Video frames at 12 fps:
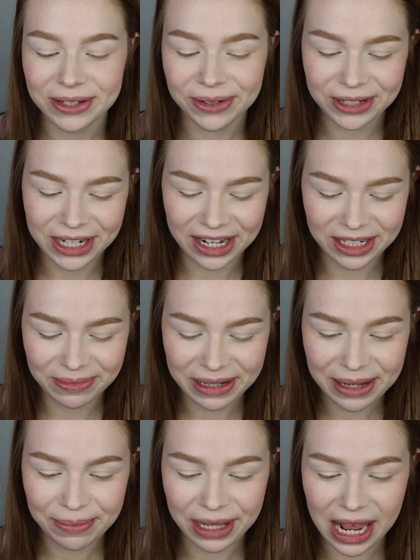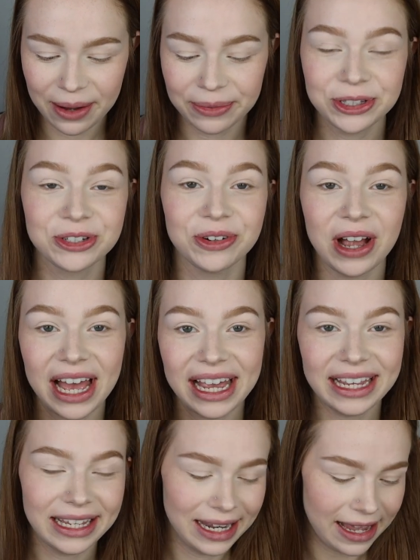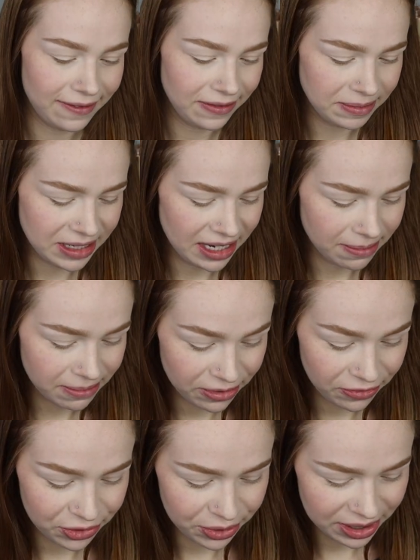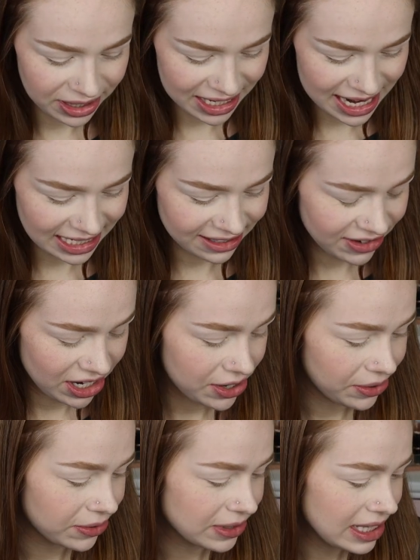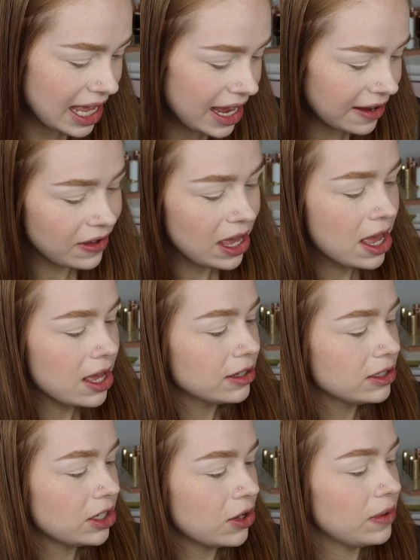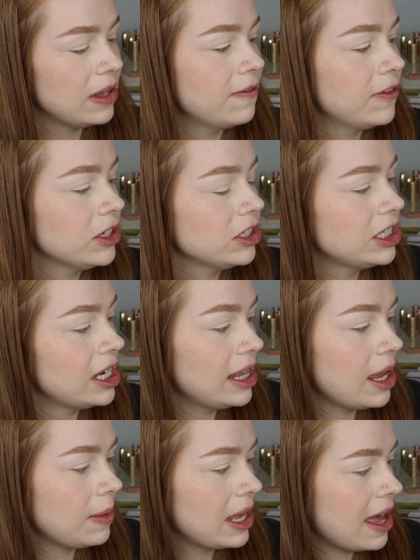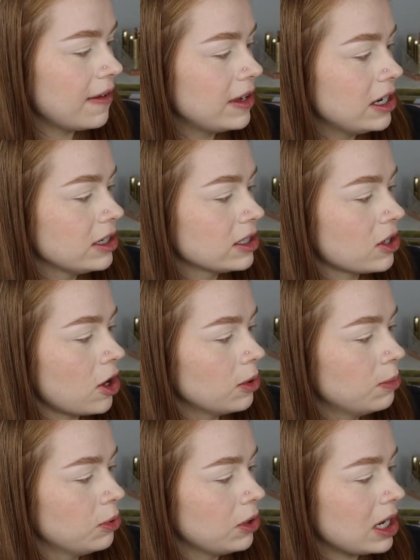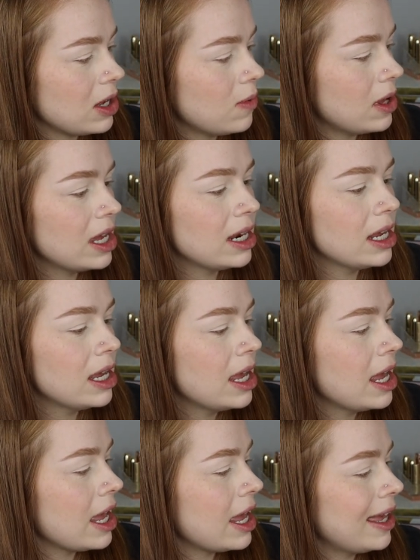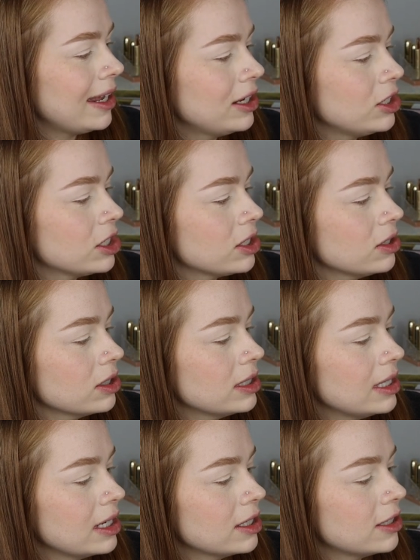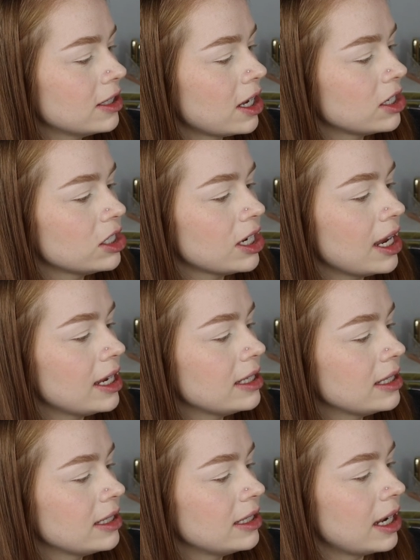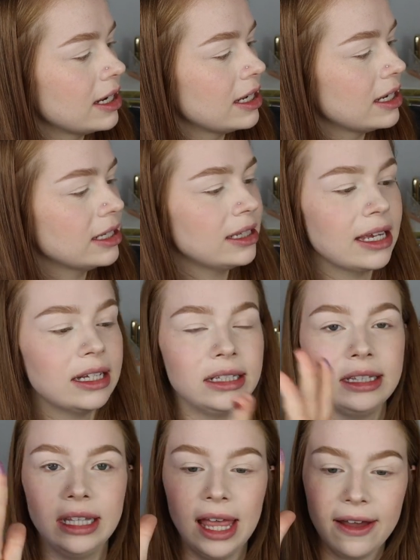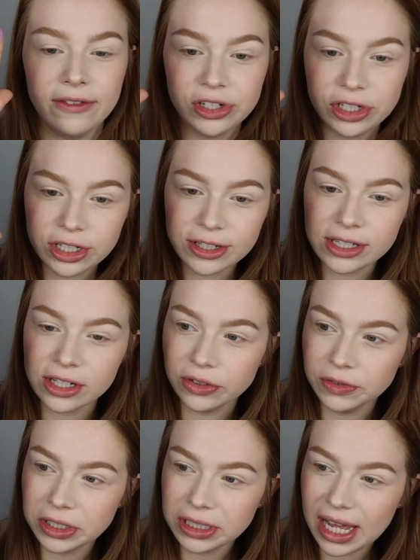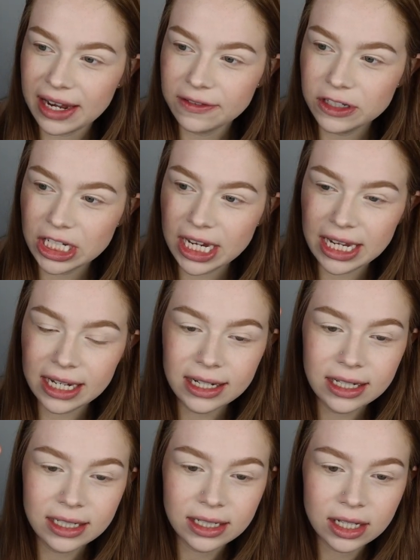don't judge me, but I will try and have them done before the next video goes live. So the first shade that we have here is called Pretty One, and it just looks like such a stunning like lavender silver kind of shade.